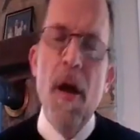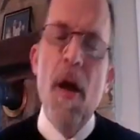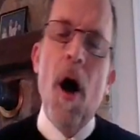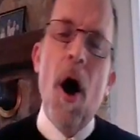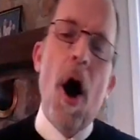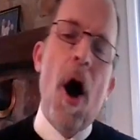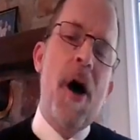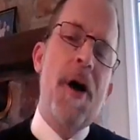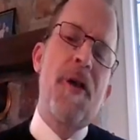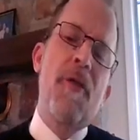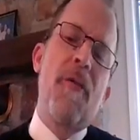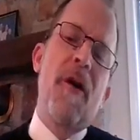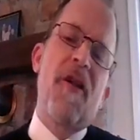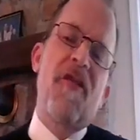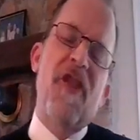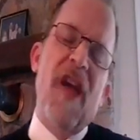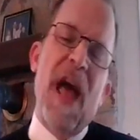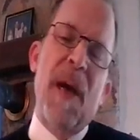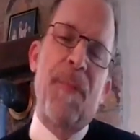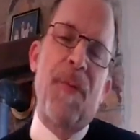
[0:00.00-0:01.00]
Other
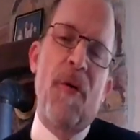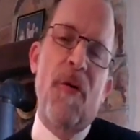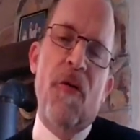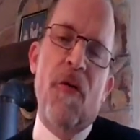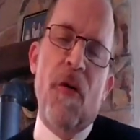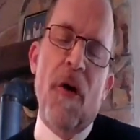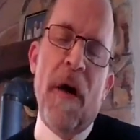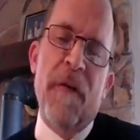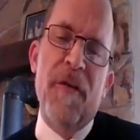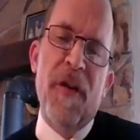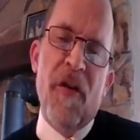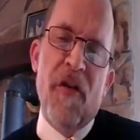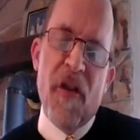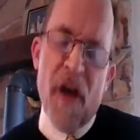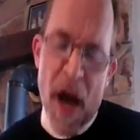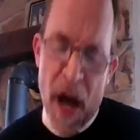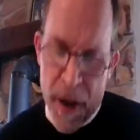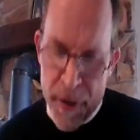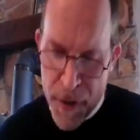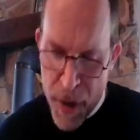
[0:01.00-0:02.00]
examples of
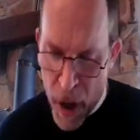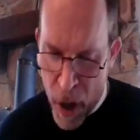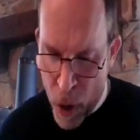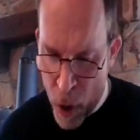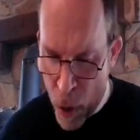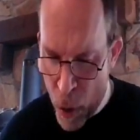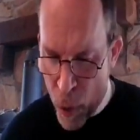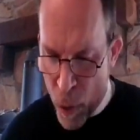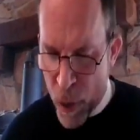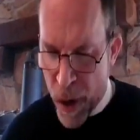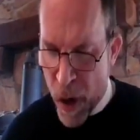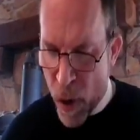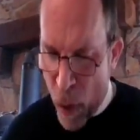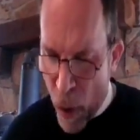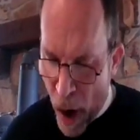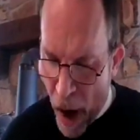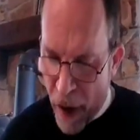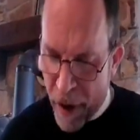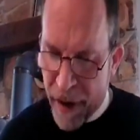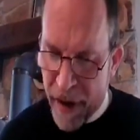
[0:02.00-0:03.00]
design, though,
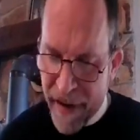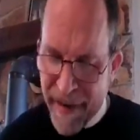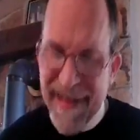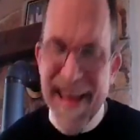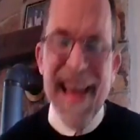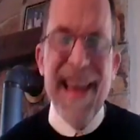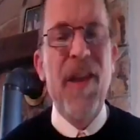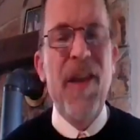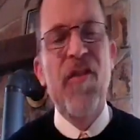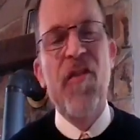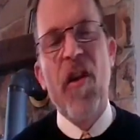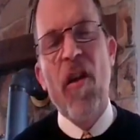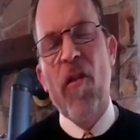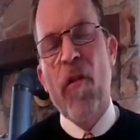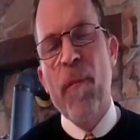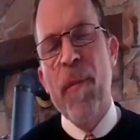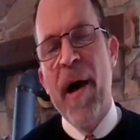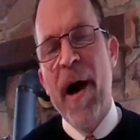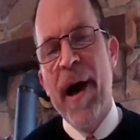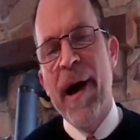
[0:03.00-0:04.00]
require an intelligence
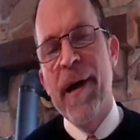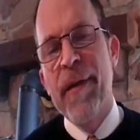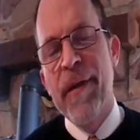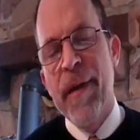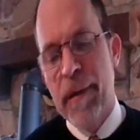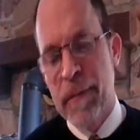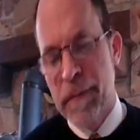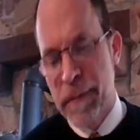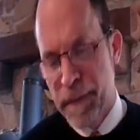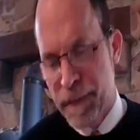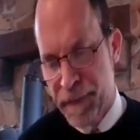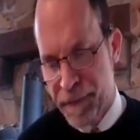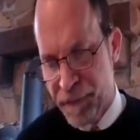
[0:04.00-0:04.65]
behind them.